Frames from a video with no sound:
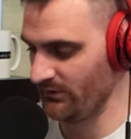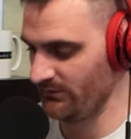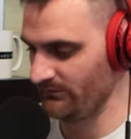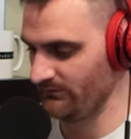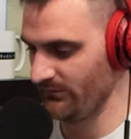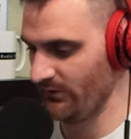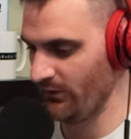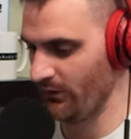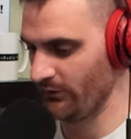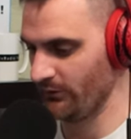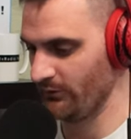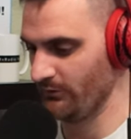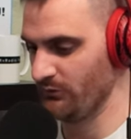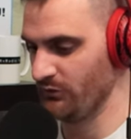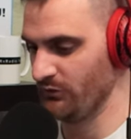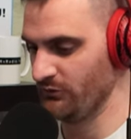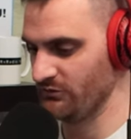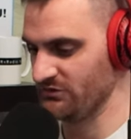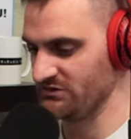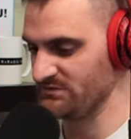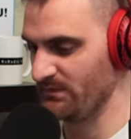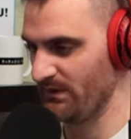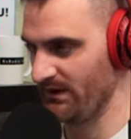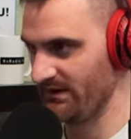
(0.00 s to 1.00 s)

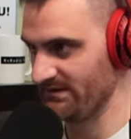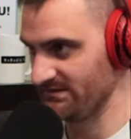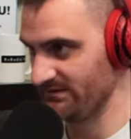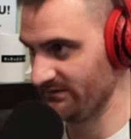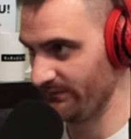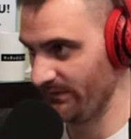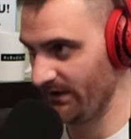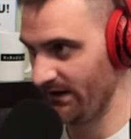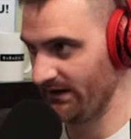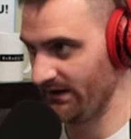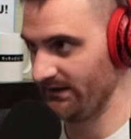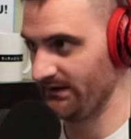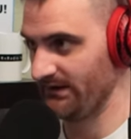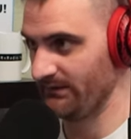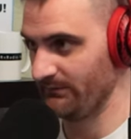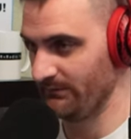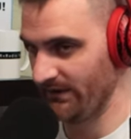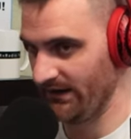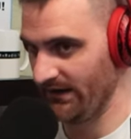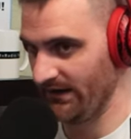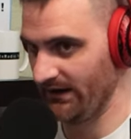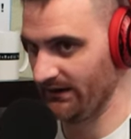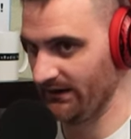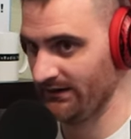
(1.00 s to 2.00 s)
autoimmune response of the body at
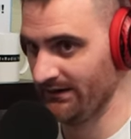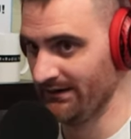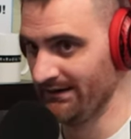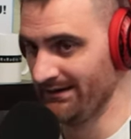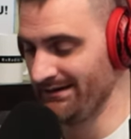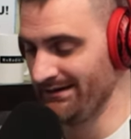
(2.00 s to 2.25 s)
bay.